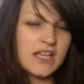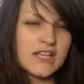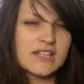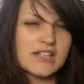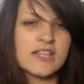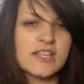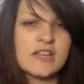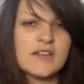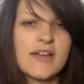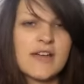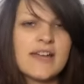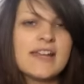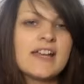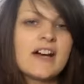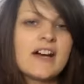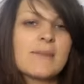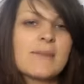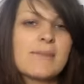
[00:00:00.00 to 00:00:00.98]
So any
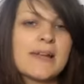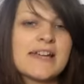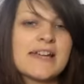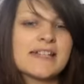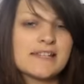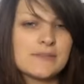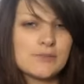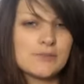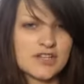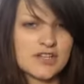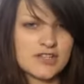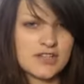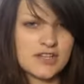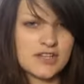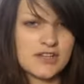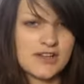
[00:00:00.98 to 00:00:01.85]
kind of blending brush that you